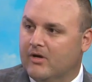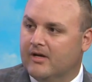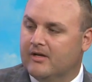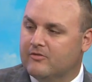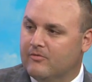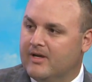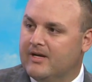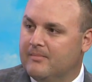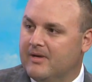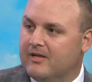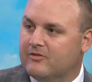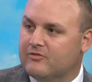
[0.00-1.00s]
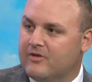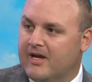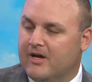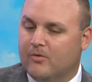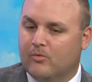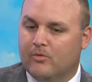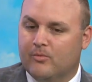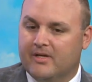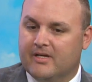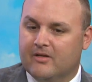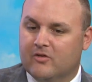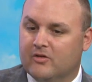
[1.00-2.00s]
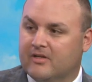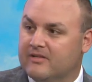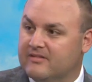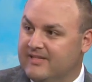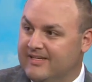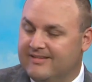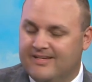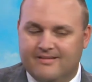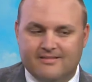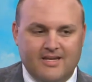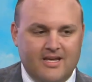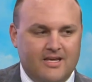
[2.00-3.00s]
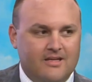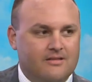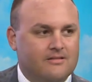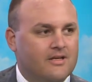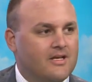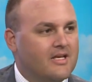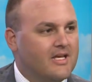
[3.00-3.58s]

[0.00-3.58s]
randomized trial where we can look at CT scans,